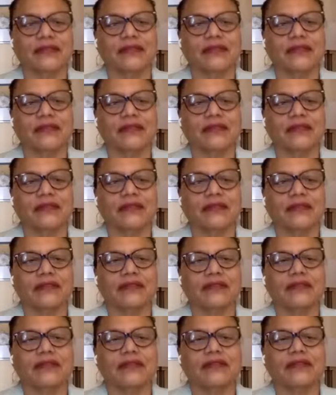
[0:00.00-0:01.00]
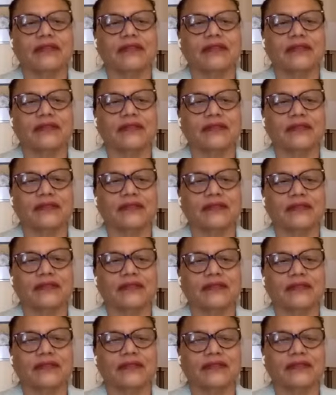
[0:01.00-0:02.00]

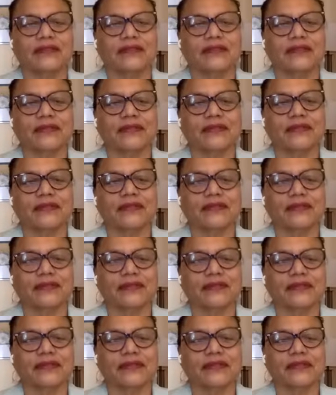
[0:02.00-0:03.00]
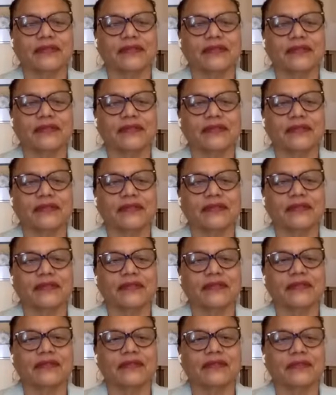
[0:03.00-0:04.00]

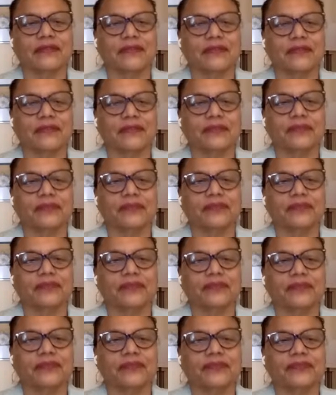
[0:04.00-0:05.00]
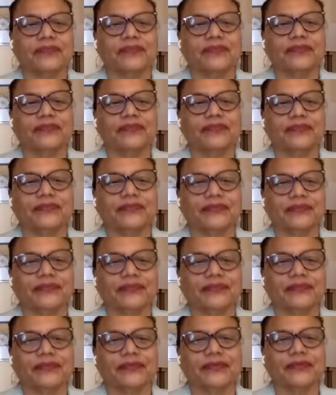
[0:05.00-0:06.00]

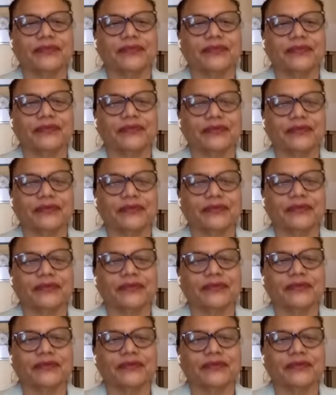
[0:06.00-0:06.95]
No words are spoken by the person on screen.